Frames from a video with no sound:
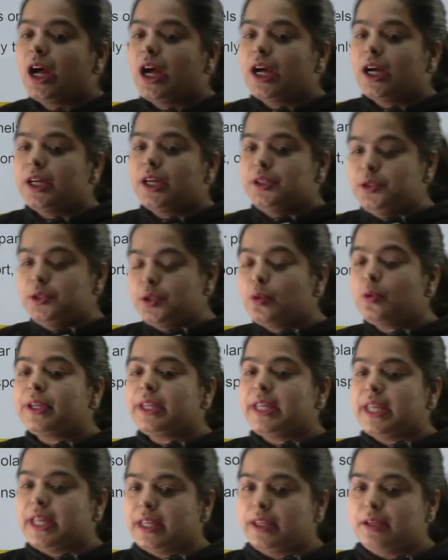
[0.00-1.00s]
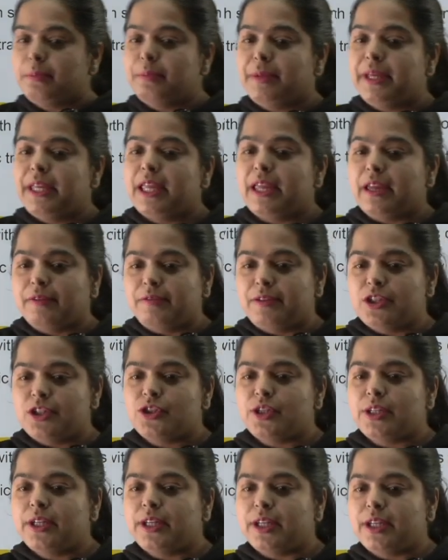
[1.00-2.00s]
You can be
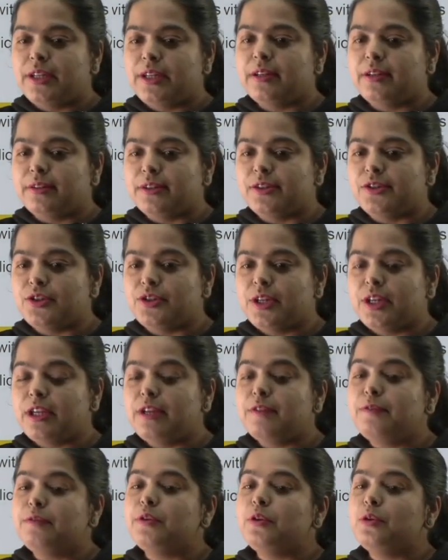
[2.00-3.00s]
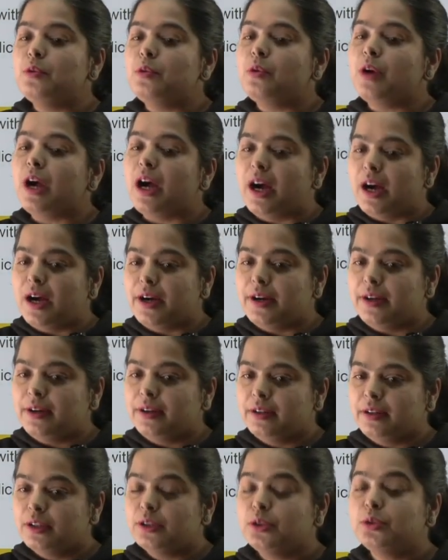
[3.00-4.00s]
efficient in energy if you
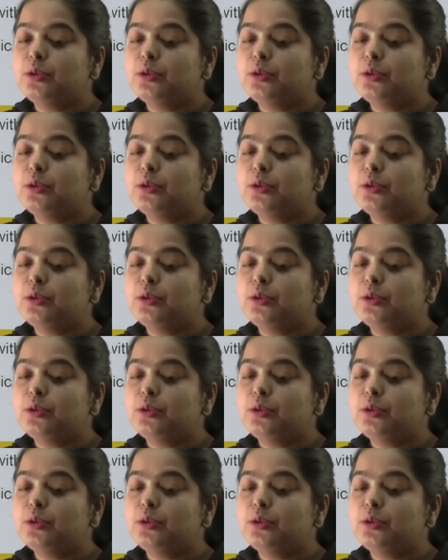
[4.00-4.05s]
are